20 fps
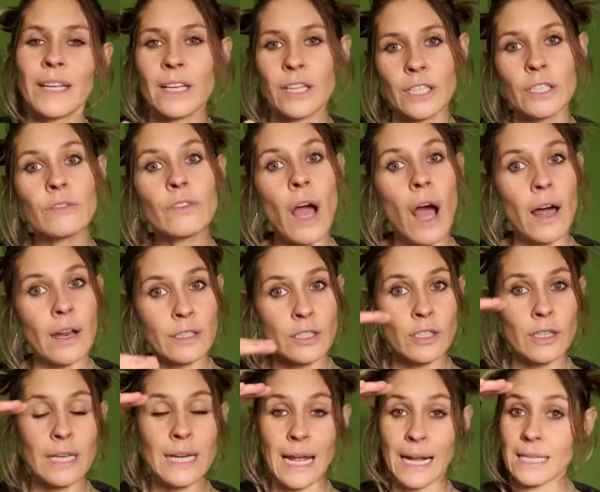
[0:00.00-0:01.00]
you've gone to
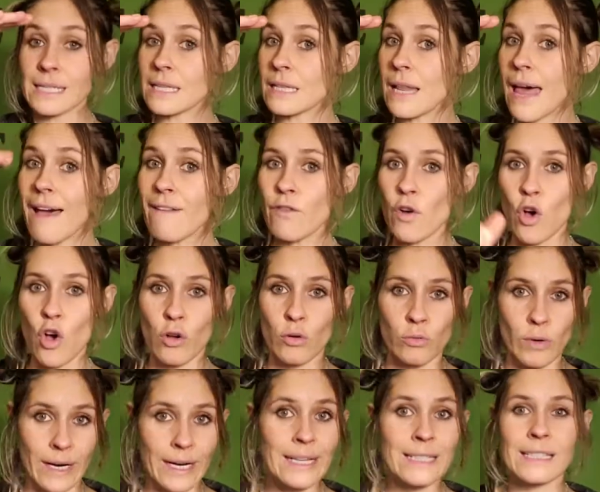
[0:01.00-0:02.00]
the next level,
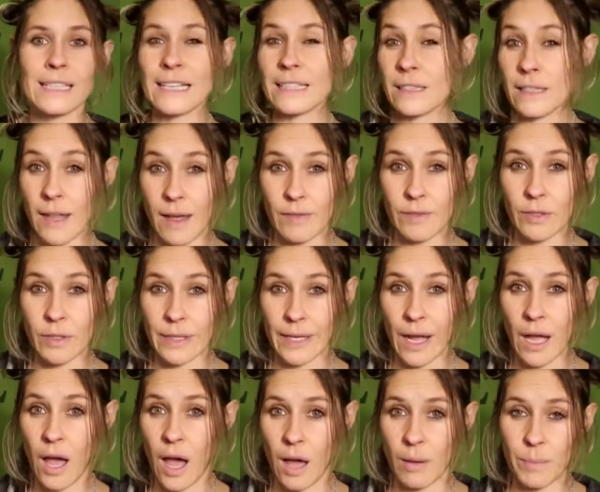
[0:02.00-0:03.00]
right? It's like leveling
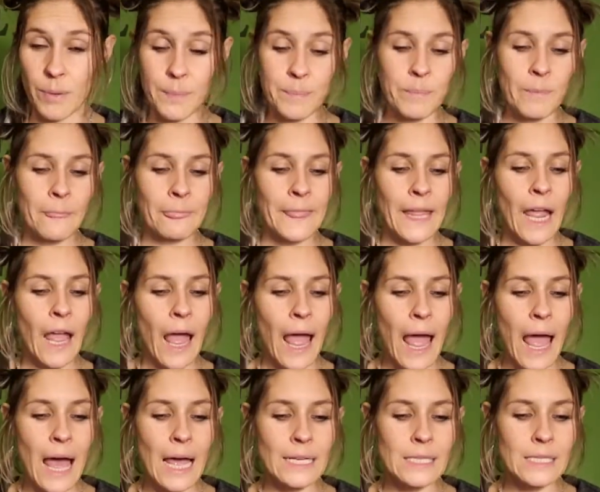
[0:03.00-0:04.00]
up.
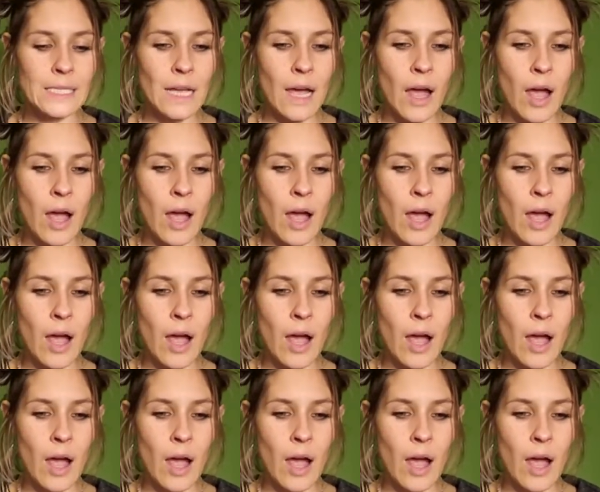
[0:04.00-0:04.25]
And